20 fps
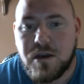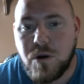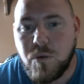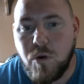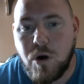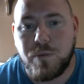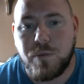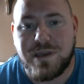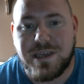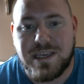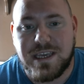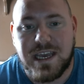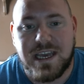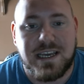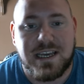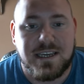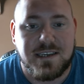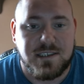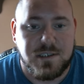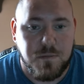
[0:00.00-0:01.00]
What we
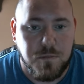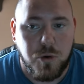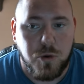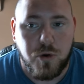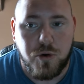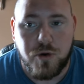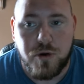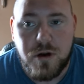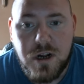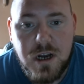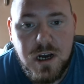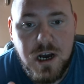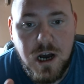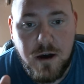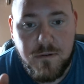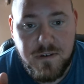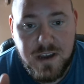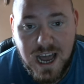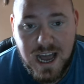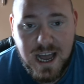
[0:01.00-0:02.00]
get is more
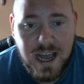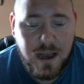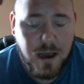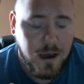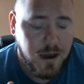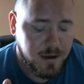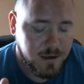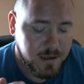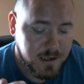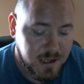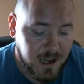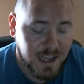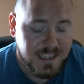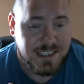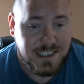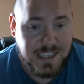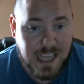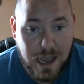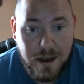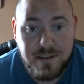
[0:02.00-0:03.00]
of
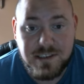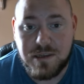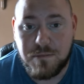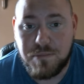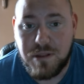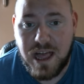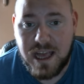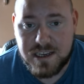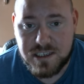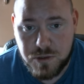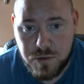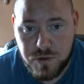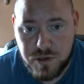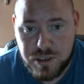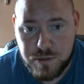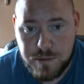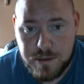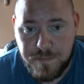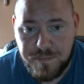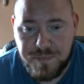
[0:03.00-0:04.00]
Guts now as the Black
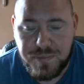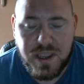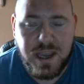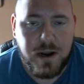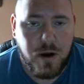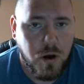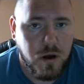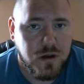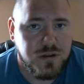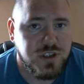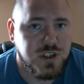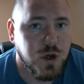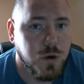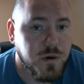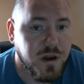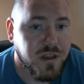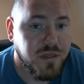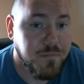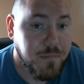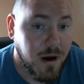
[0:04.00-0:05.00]
Swordsman, and also
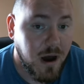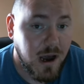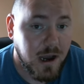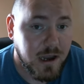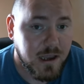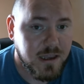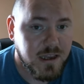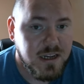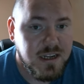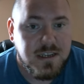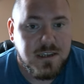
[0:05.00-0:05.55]
with Puck.